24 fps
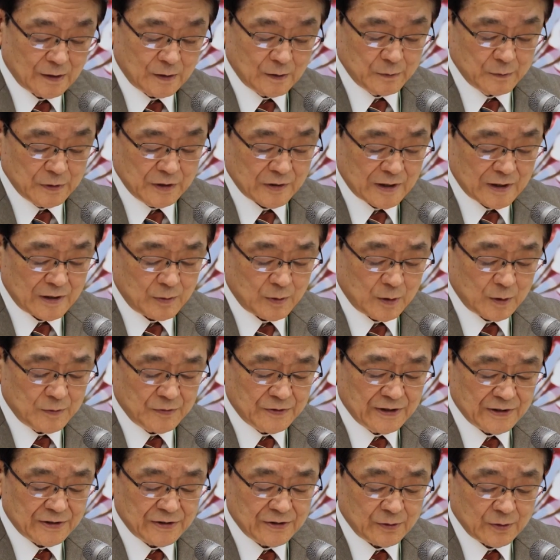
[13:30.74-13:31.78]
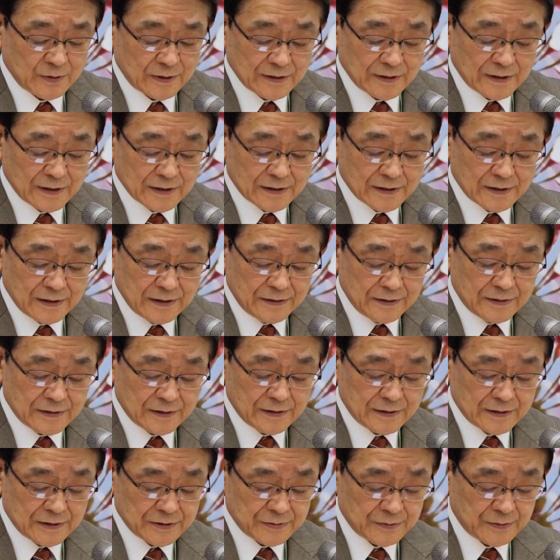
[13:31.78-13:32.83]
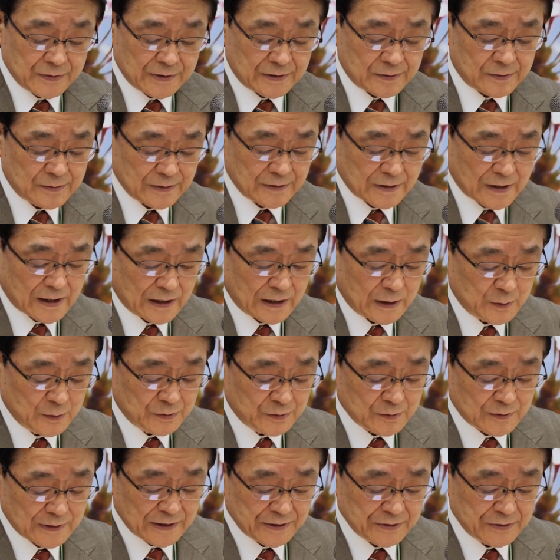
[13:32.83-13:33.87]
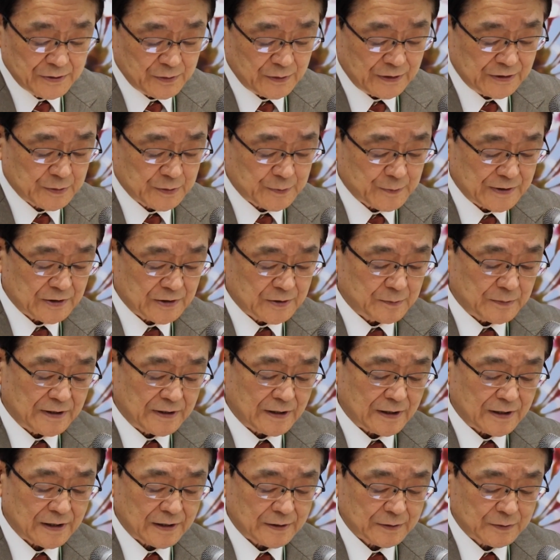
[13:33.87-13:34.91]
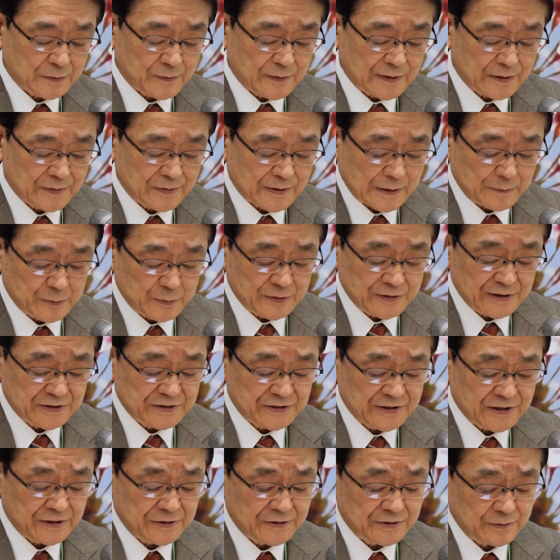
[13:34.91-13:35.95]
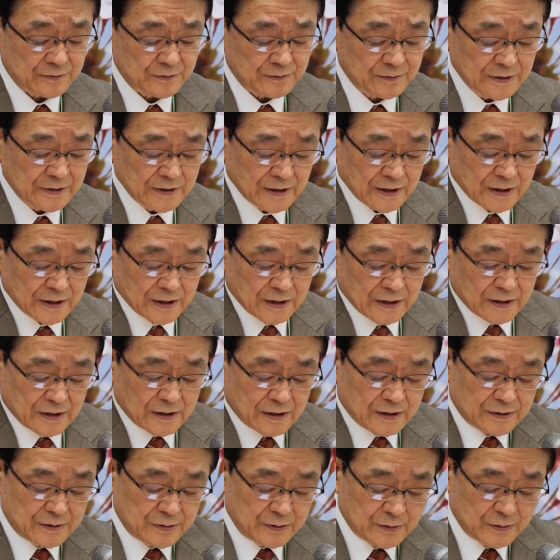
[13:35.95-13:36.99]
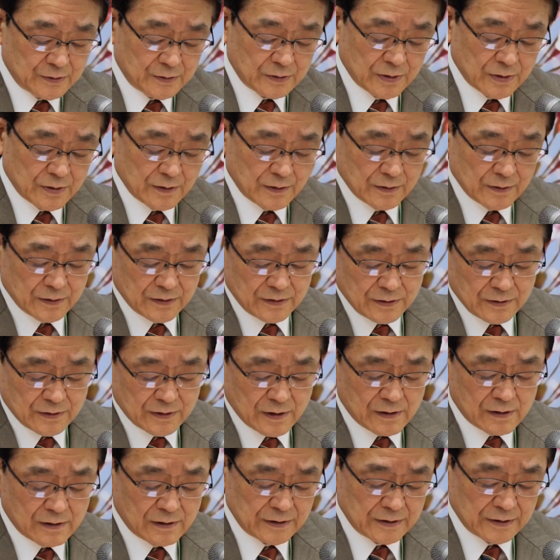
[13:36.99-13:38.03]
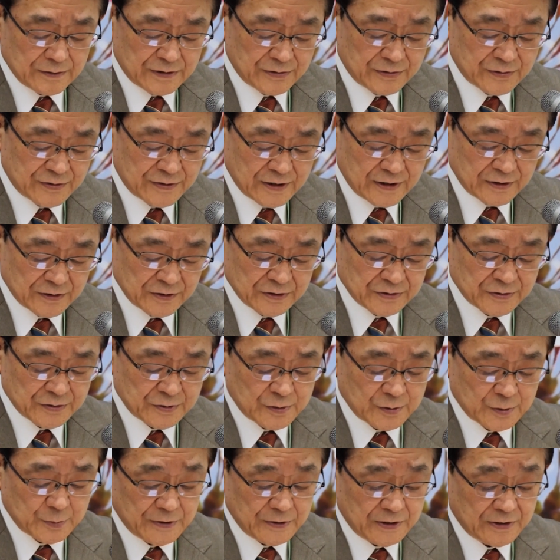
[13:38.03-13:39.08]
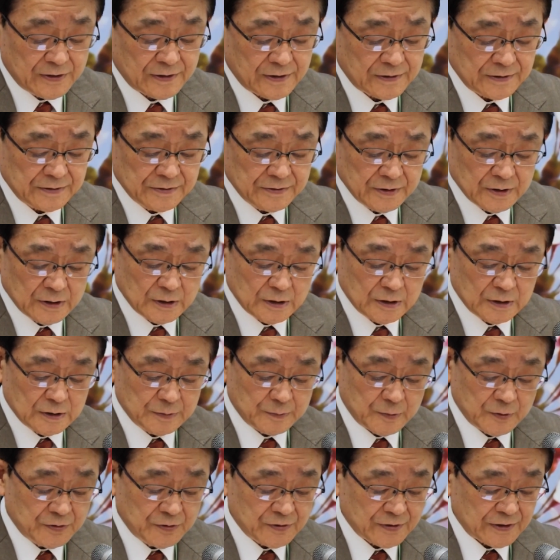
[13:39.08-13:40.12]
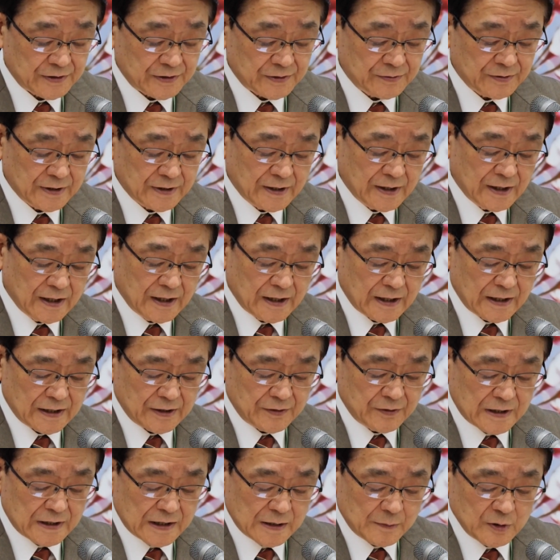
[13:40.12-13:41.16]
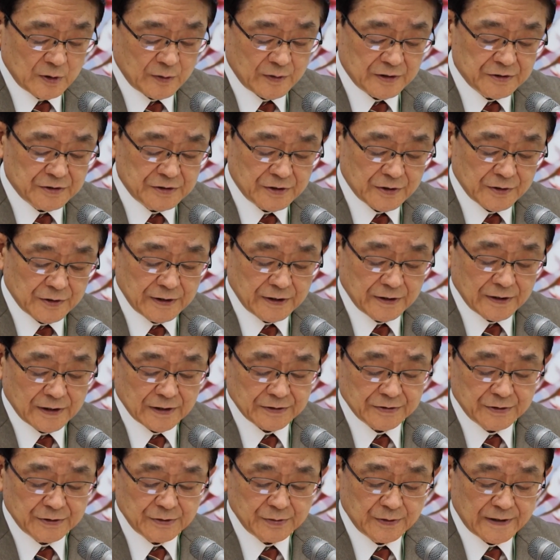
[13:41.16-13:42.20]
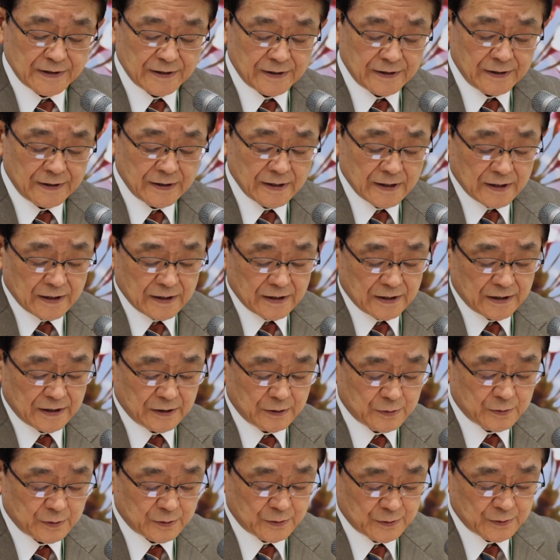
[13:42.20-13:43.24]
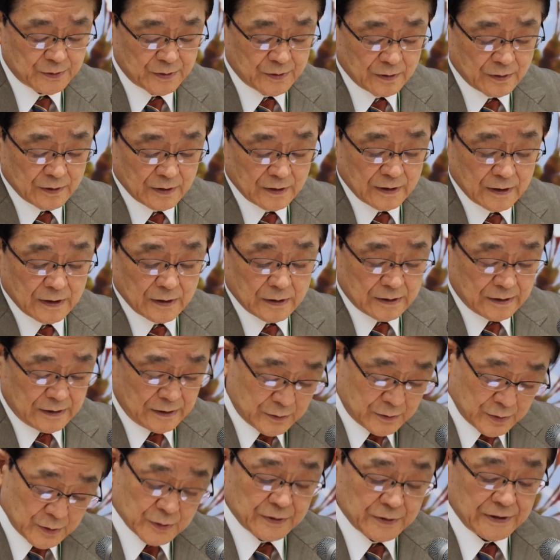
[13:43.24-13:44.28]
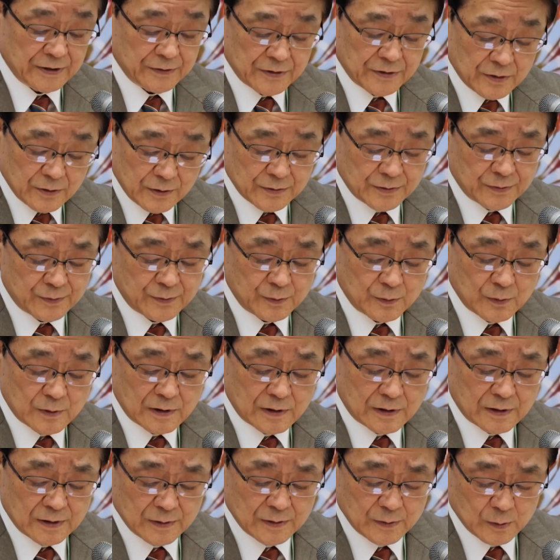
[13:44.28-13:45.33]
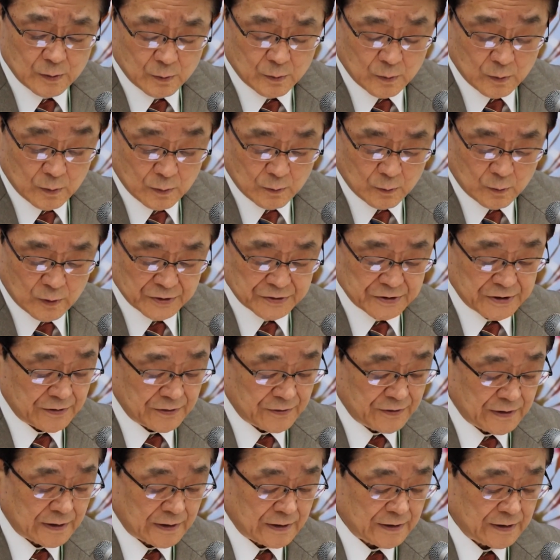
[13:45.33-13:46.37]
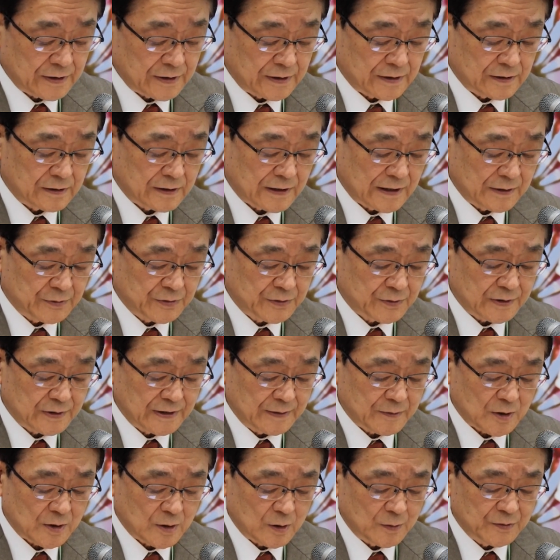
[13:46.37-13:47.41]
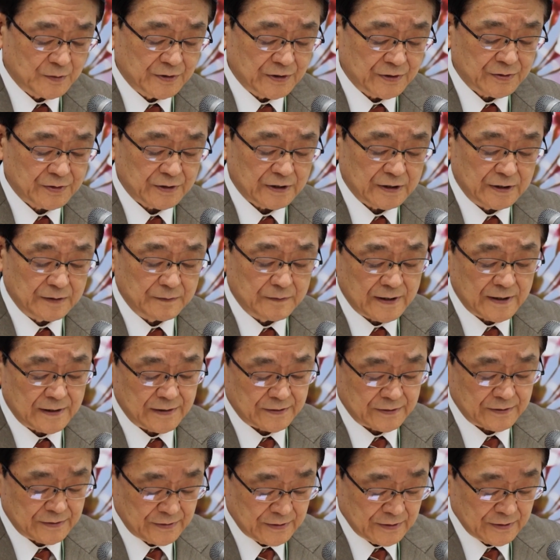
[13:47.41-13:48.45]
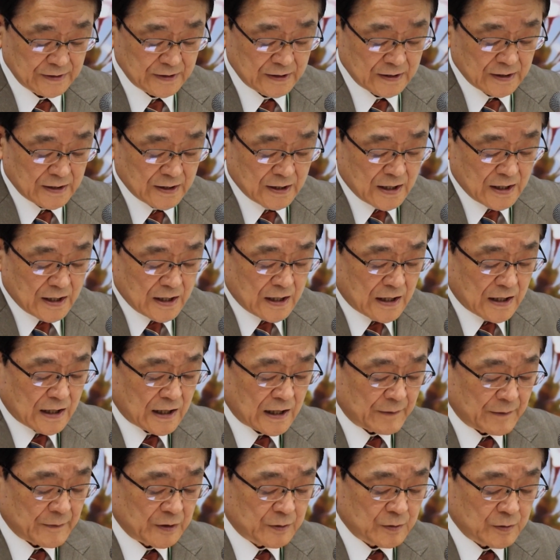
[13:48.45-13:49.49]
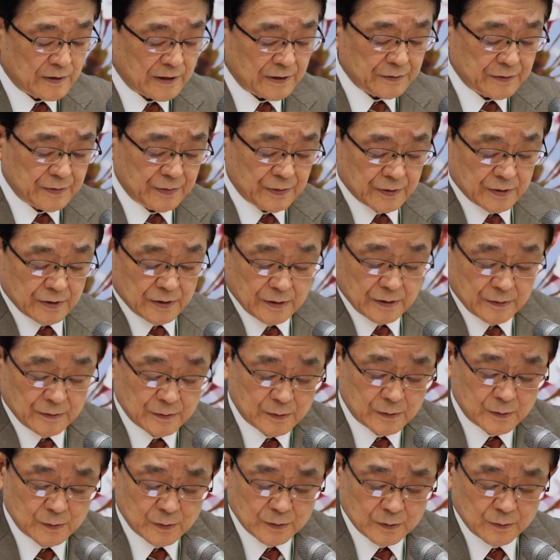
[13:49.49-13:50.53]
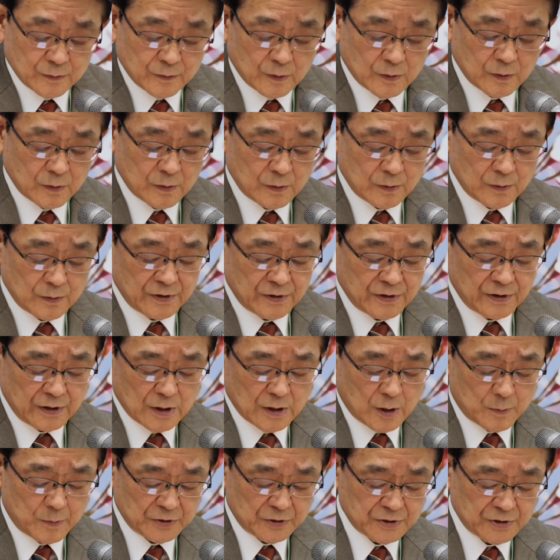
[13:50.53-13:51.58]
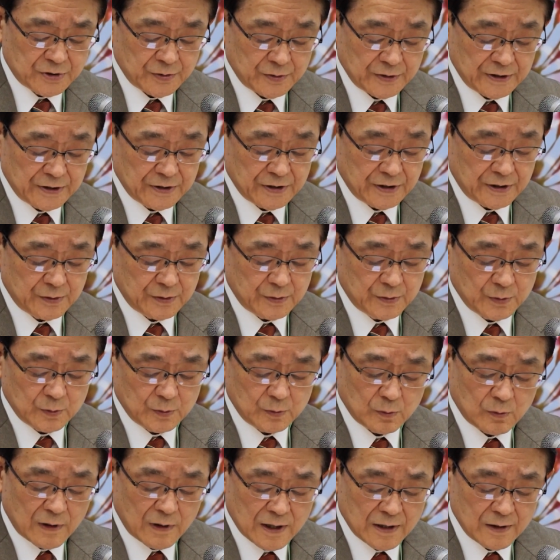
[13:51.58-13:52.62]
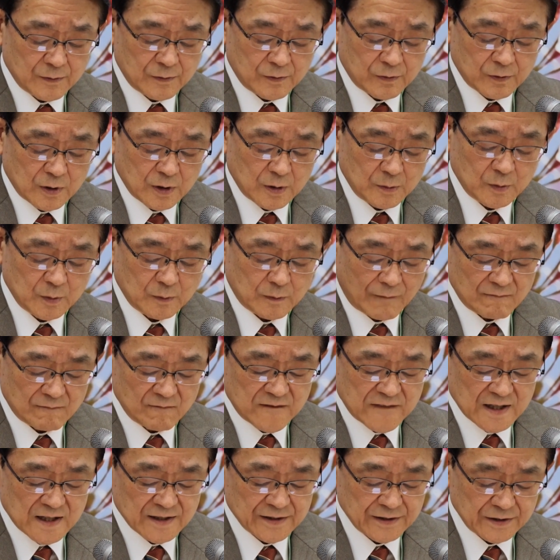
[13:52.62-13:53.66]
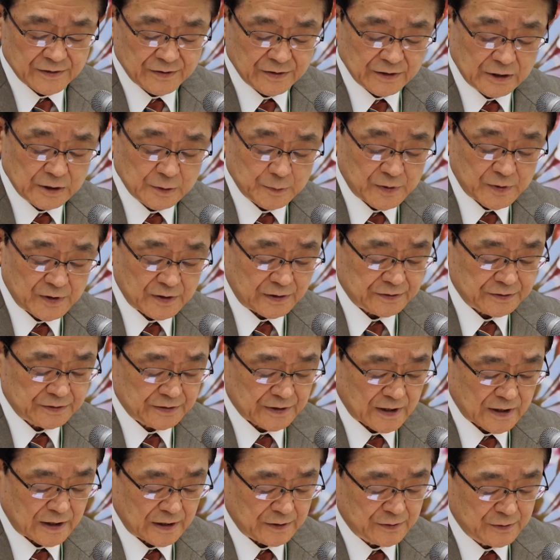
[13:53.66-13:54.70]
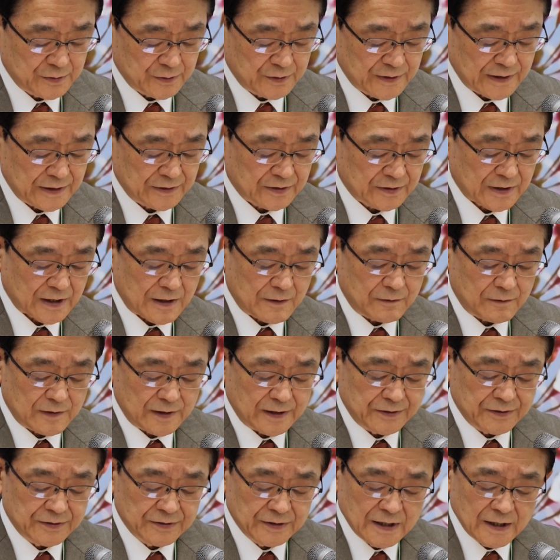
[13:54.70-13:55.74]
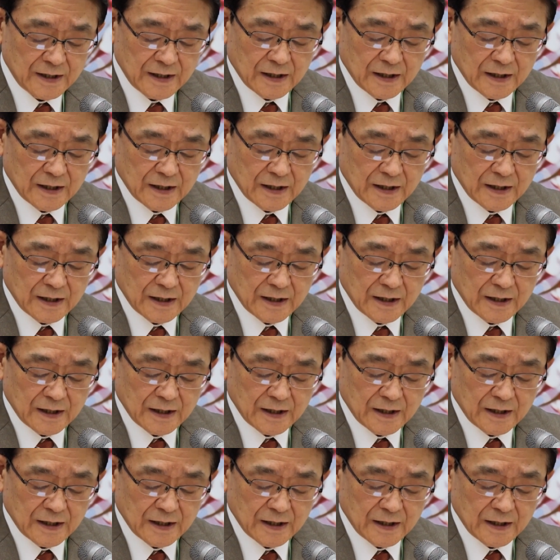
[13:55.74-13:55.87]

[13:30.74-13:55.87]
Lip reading: On behalf of the Soka Gakkai International, I would like to express my heartfelt appreciation to the distinguished speakers, sponsors, and everyone joining us today, including those who are watching the live stream of this event. I'm grateful for the opportunity to learn from various experts at today's conference